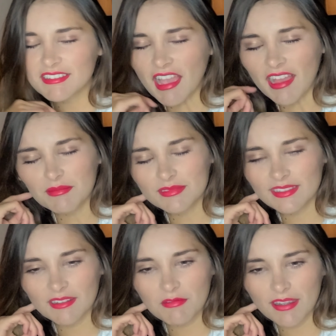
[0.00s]
yeah,
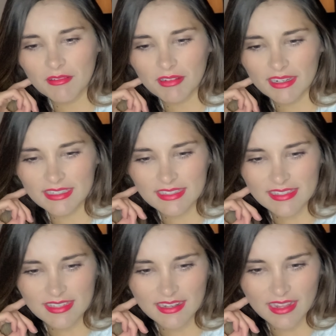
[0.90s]
I'm like why why she's
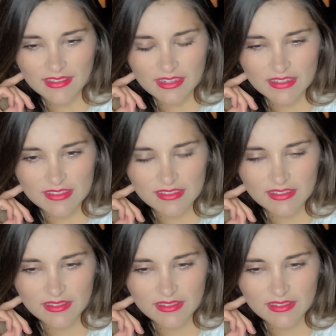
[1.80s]
asking like this.